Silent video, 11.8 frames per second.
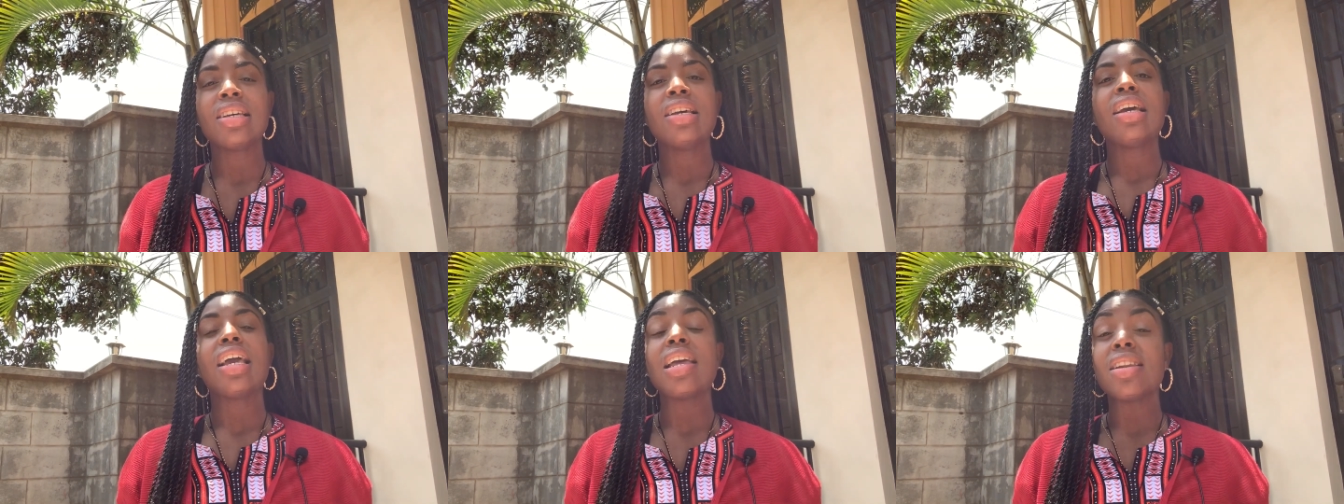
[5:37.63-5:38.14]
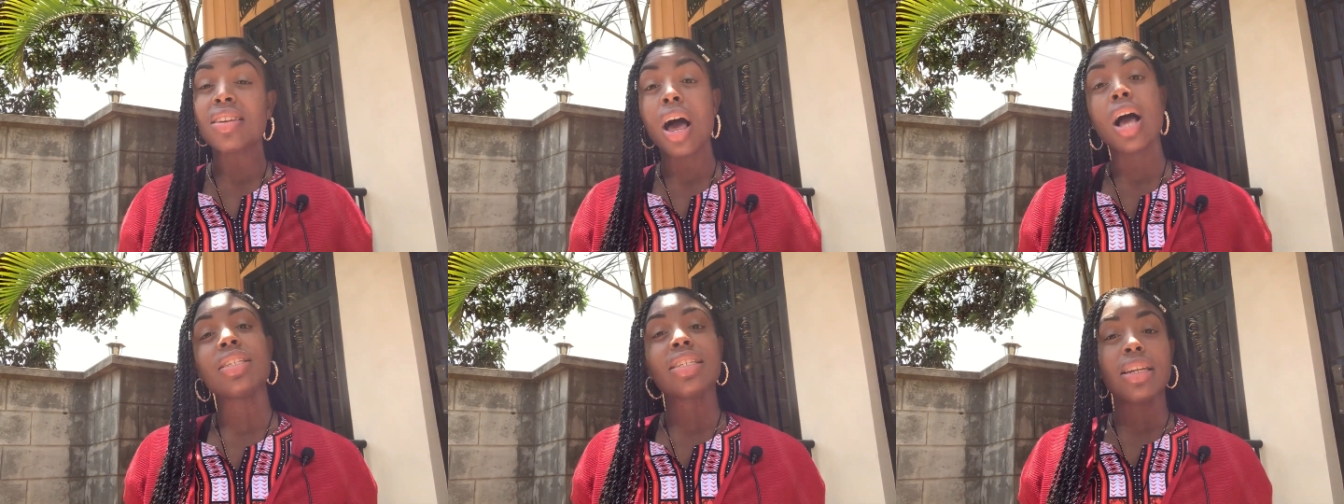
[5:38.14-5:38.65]
and
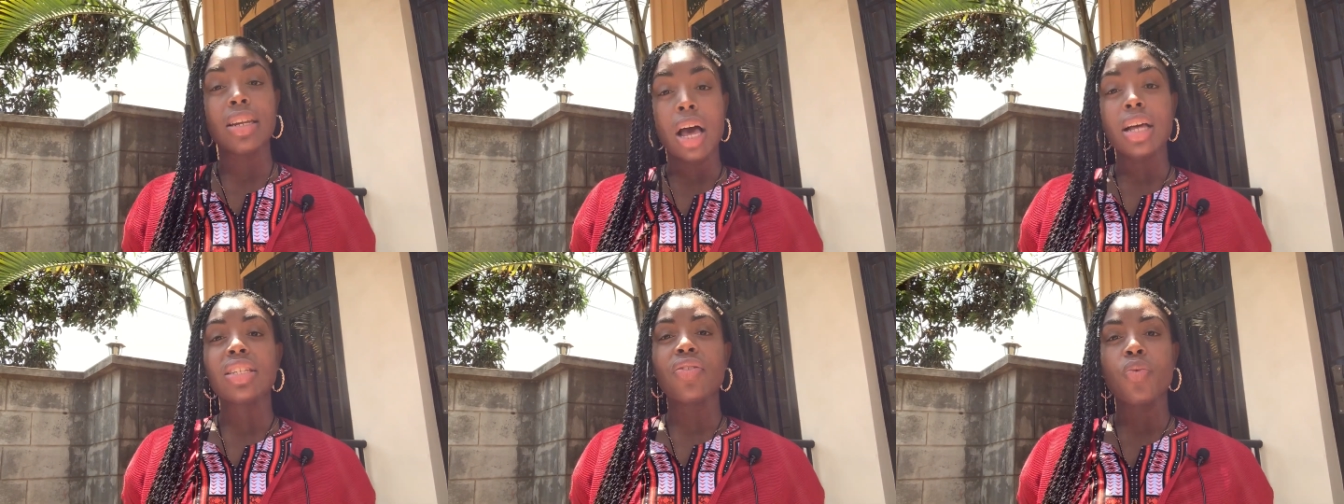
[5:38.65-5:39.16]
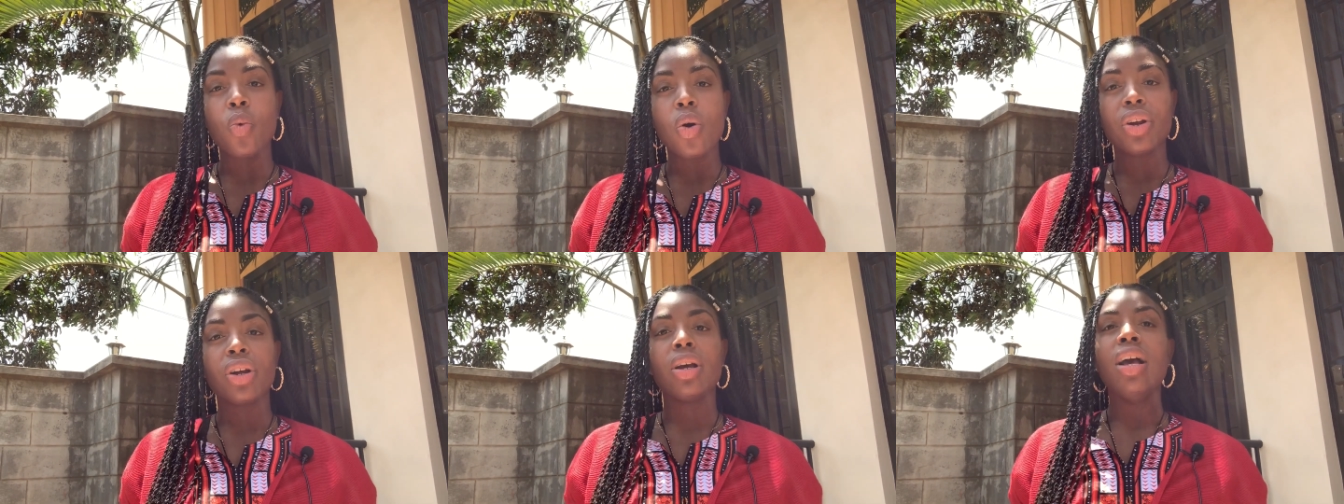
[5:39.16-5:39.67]
lots and lots of
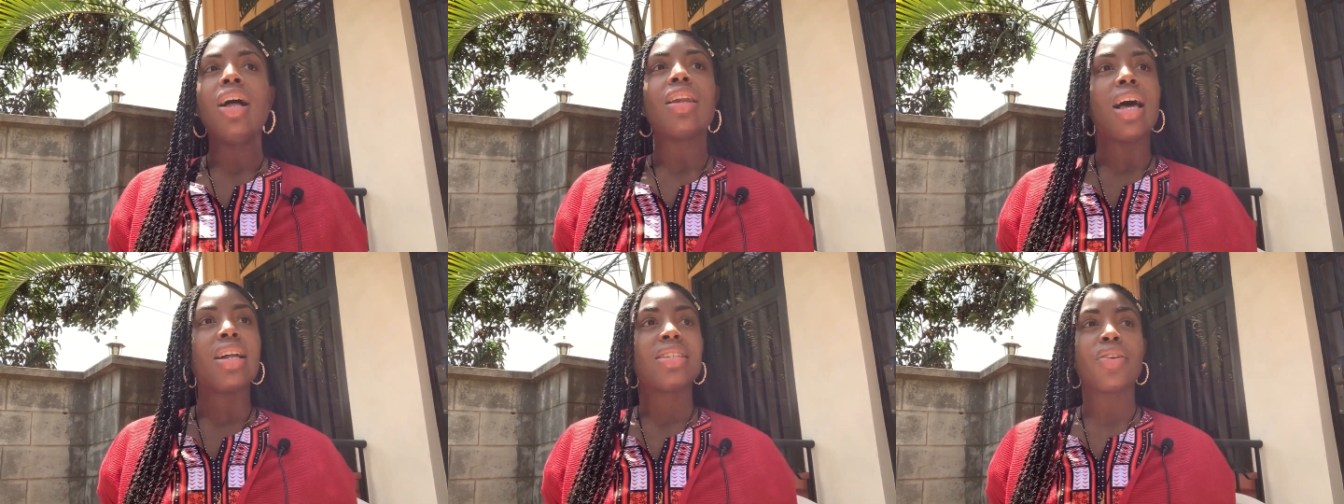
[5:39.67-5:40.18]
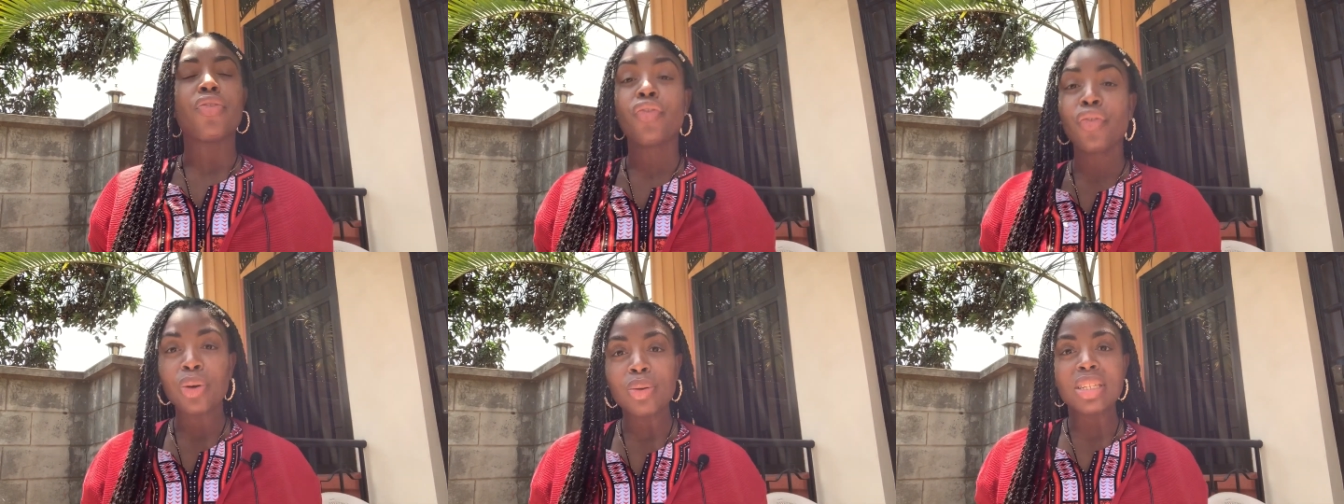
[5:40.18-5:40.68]
water, lots of
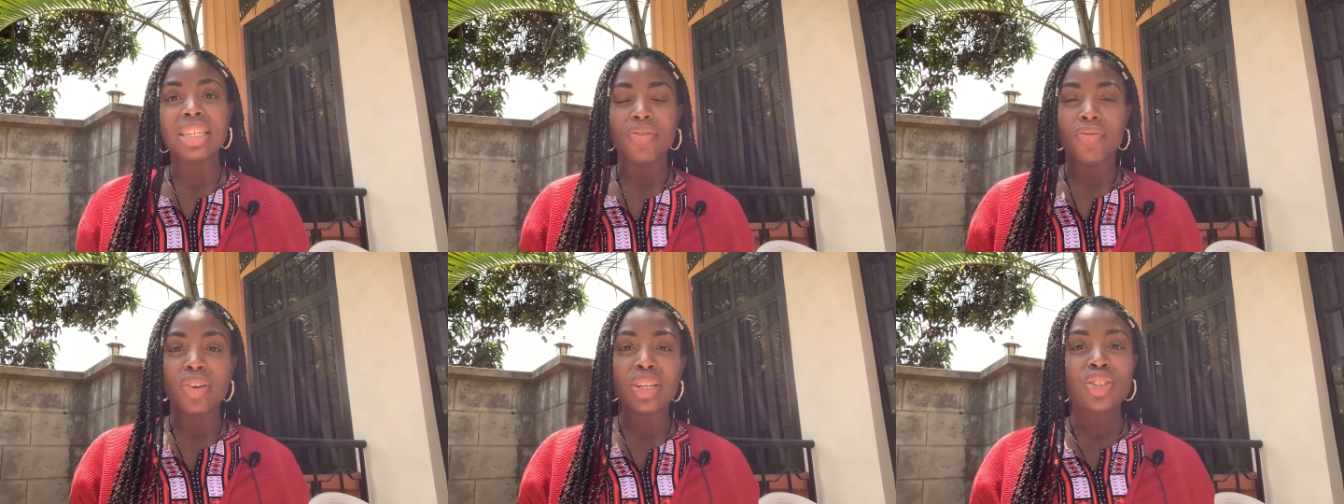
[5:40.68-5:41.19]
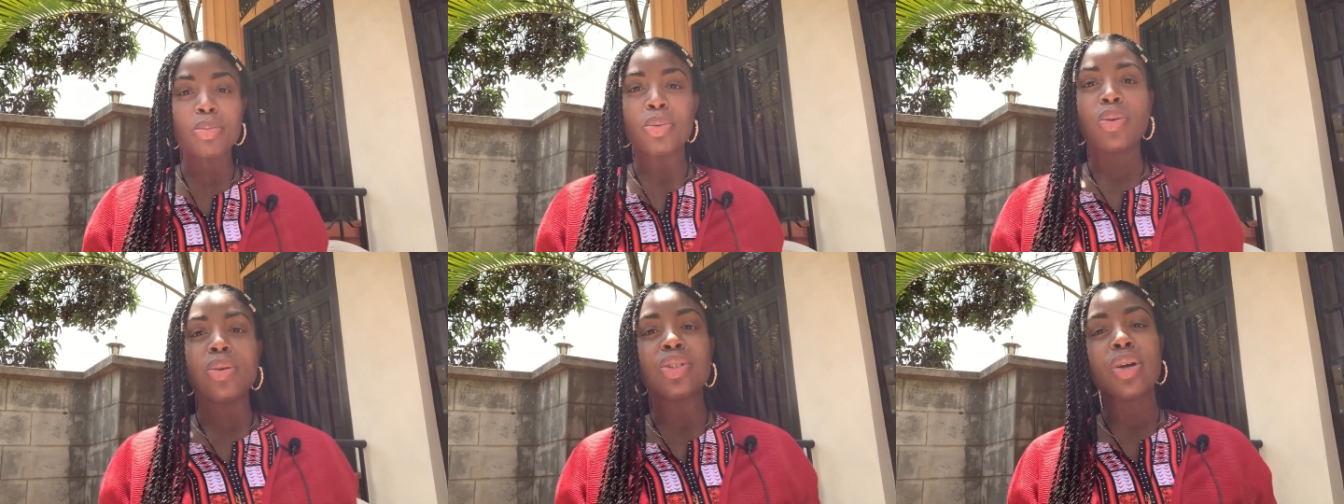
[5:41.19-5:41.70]
fruits and
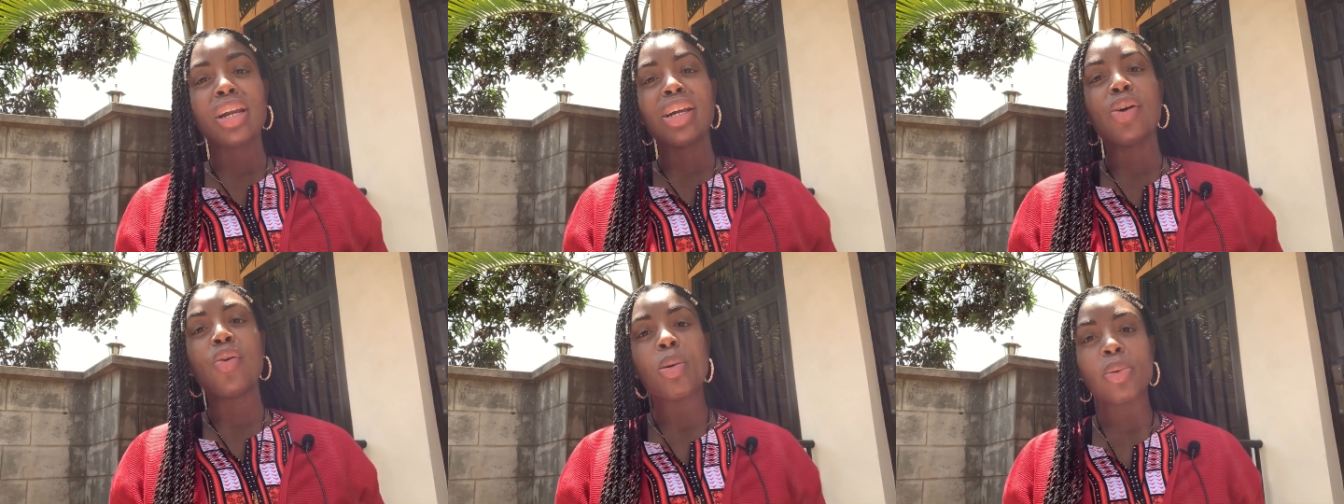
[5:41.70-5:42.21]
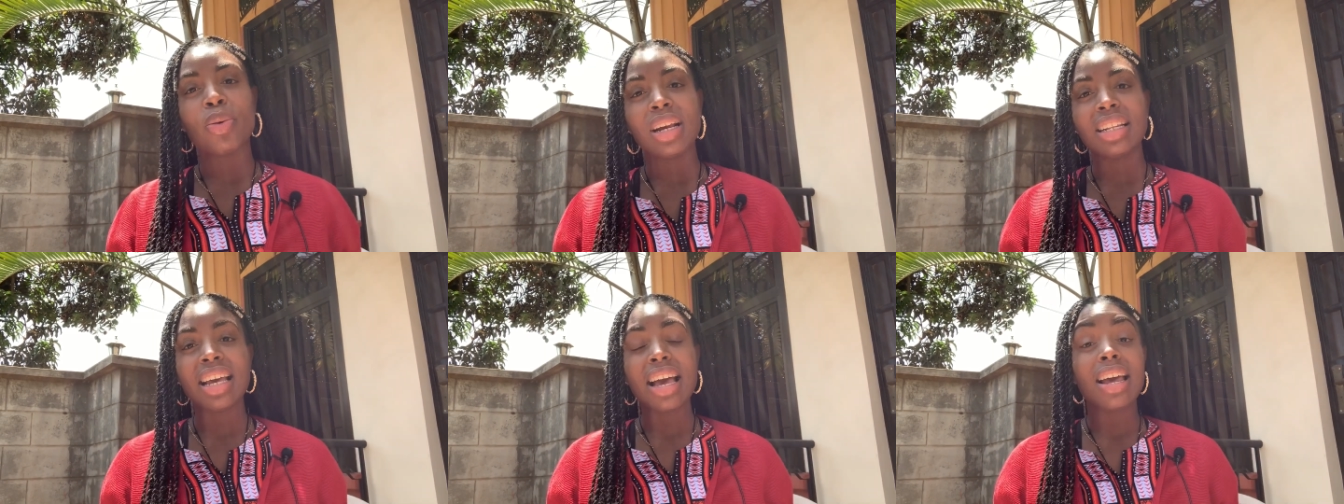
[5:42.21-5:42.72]
vegetables. Try to
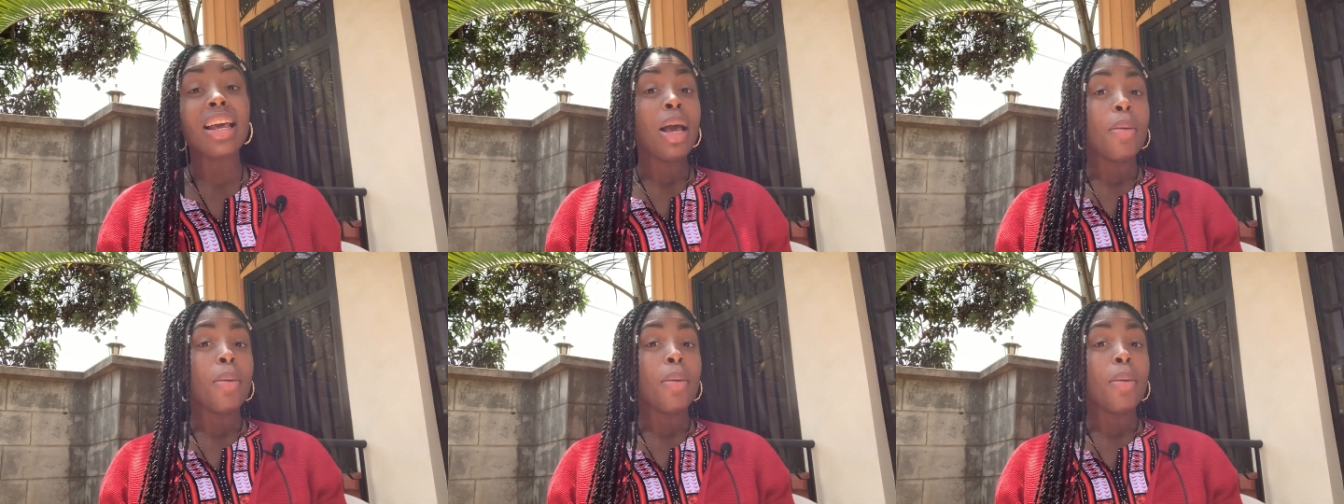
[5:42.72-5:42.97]
incorporate that.